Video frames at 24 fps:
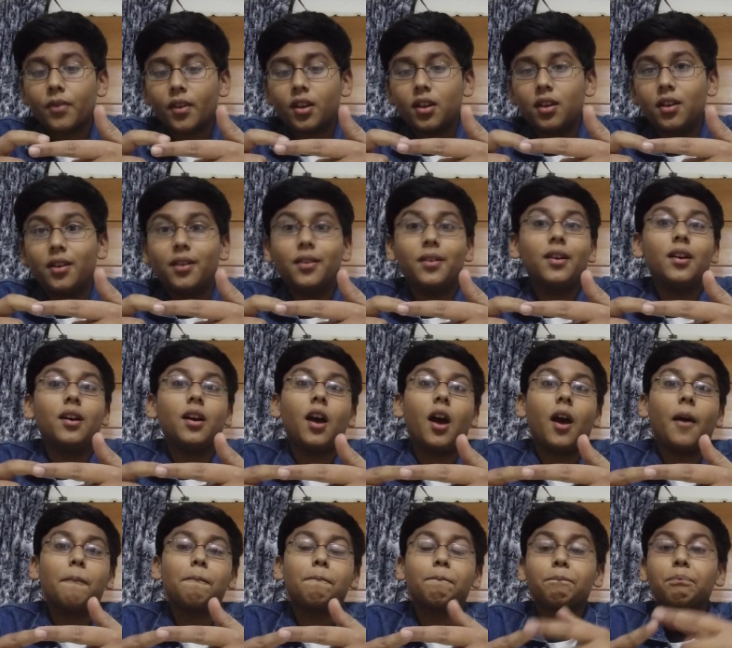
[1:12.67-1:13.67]

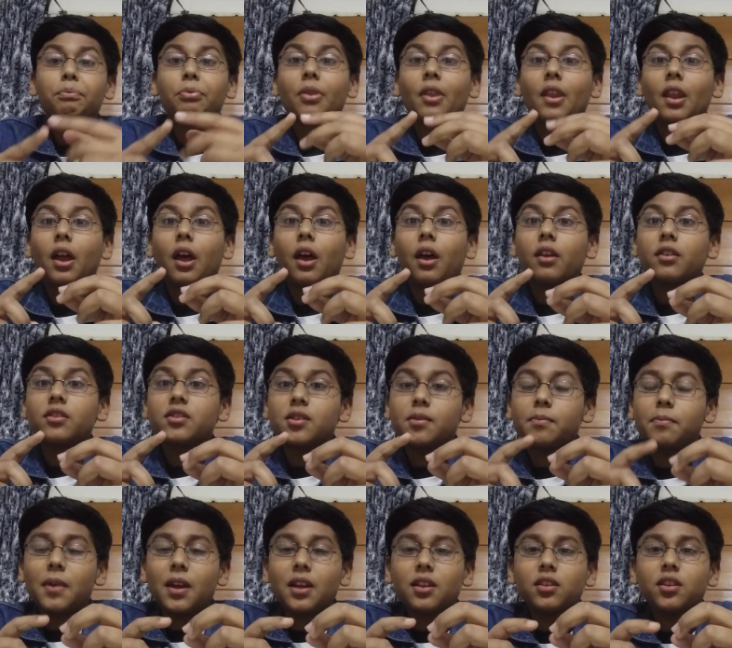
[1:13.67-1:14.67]

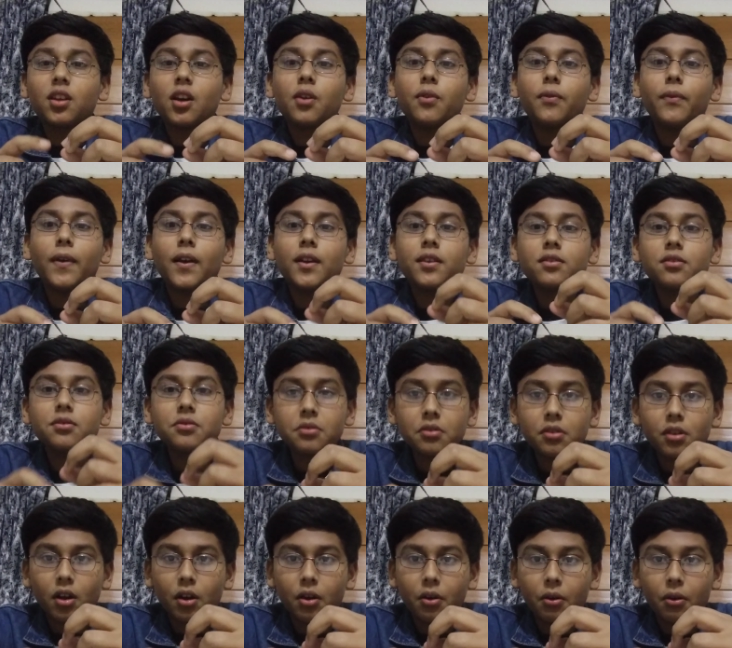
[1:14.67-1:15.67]
Samantha went to
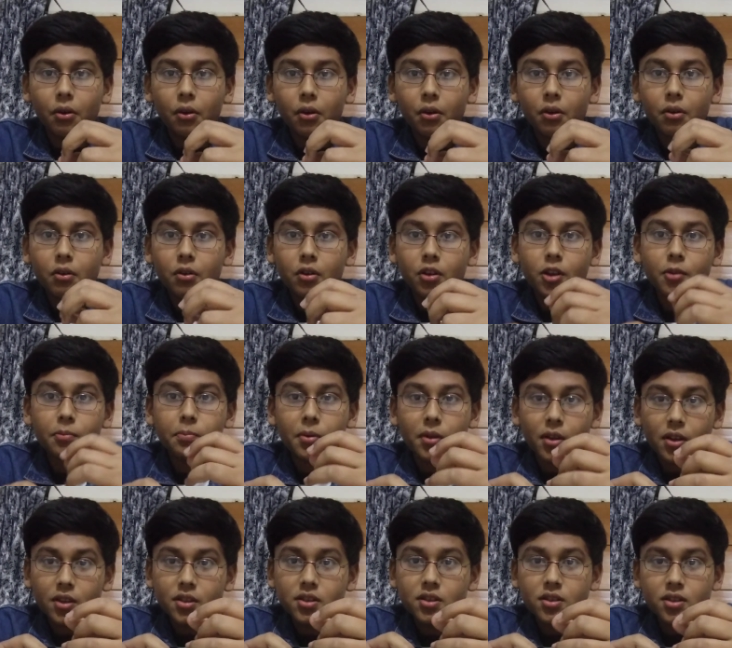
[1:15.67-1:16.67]
Lahore on a
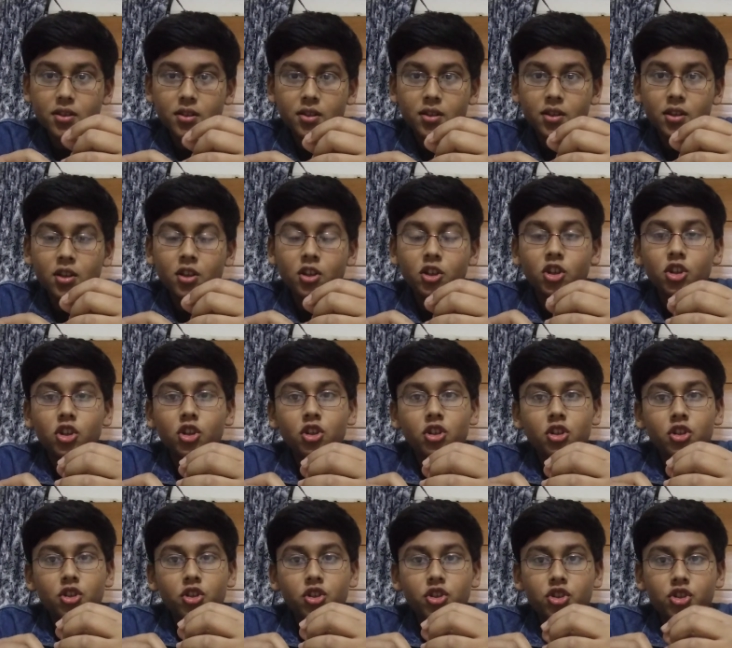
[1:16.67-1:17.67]
bus.
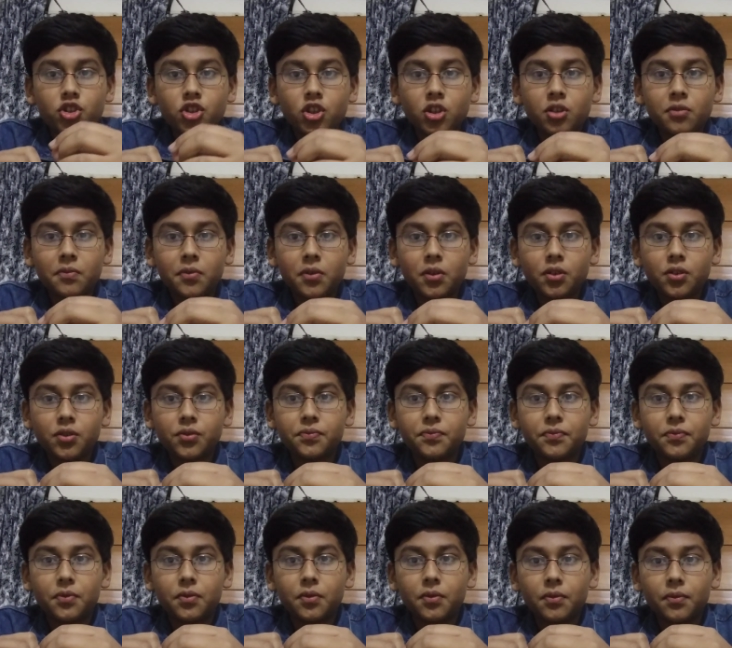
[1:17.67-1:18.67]
She was
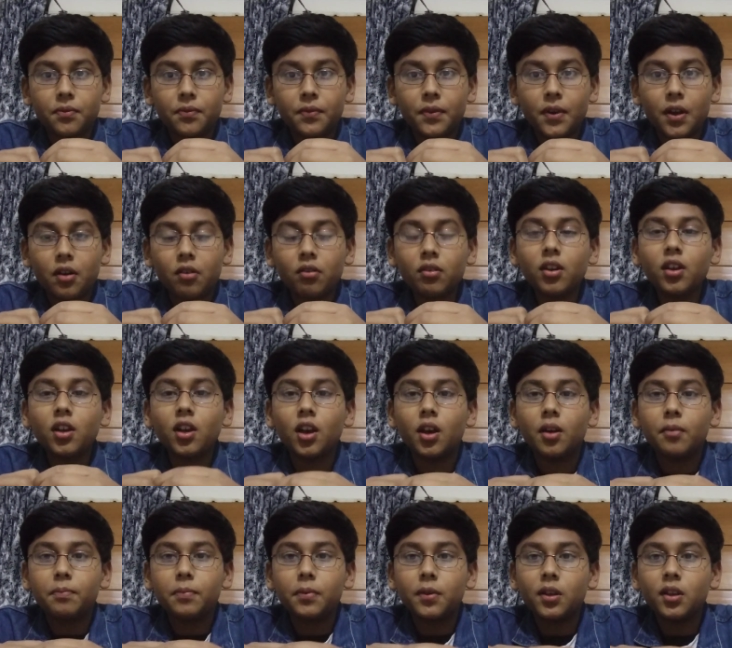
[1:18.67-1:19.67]
very
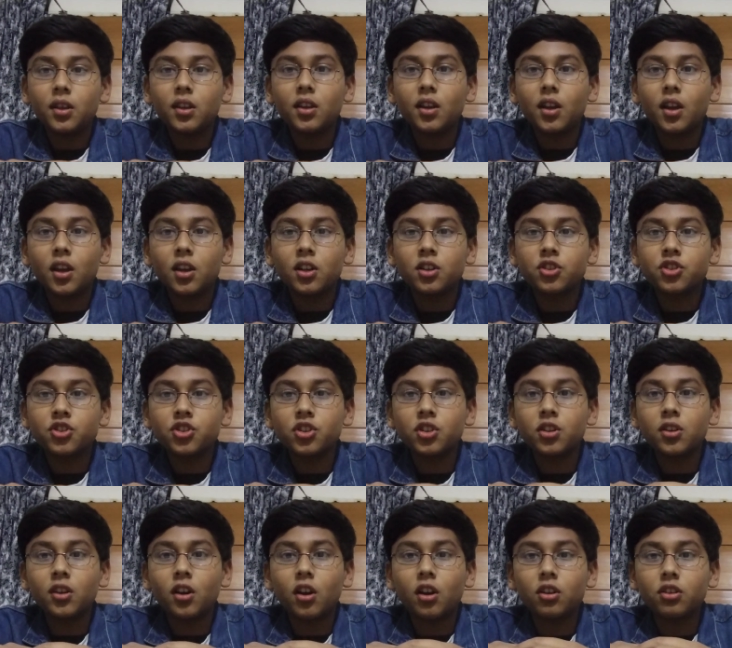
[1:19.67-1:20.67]
happy and
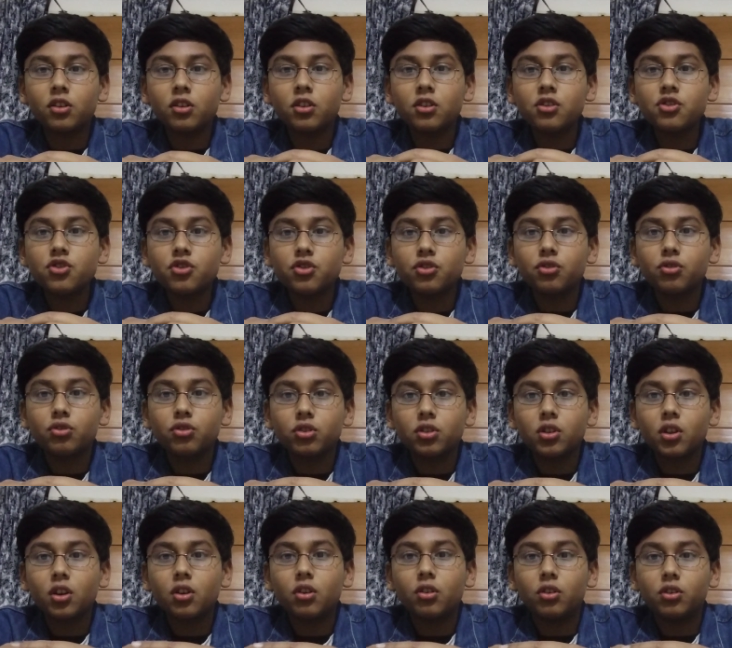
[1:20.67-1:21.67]
she understood
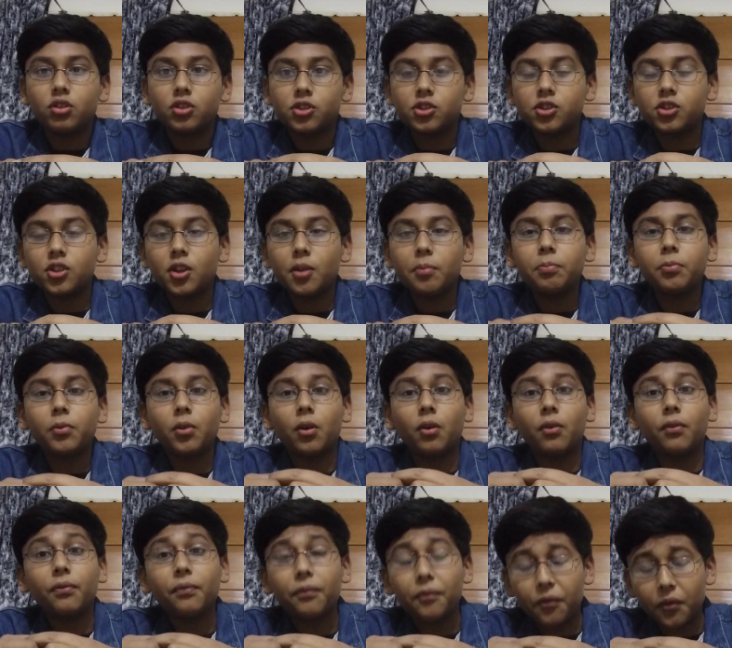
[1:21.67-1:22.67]
the concept
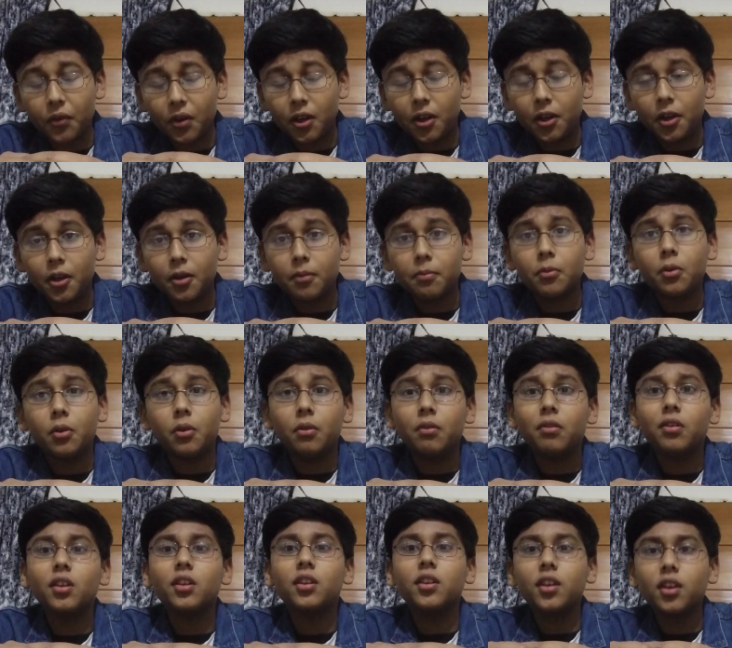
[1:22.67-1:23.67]
of freedom
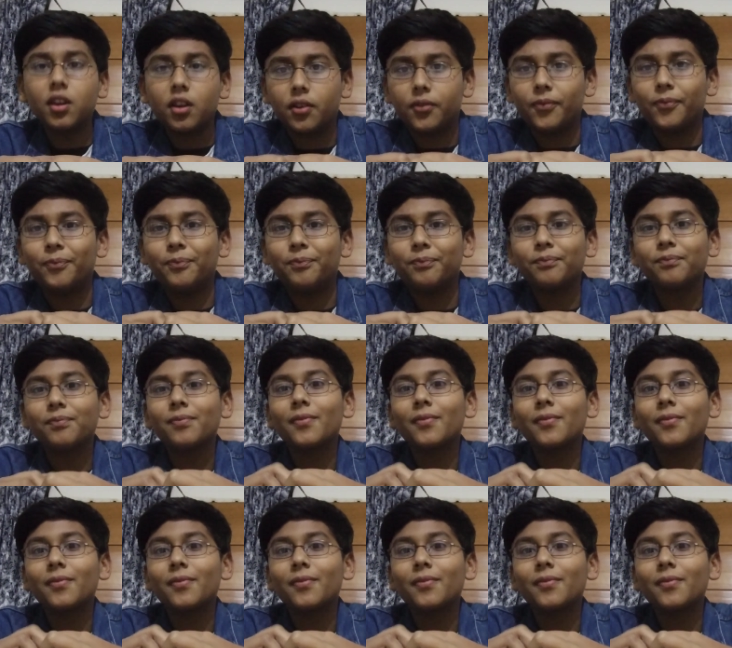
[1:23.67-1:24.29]
over there.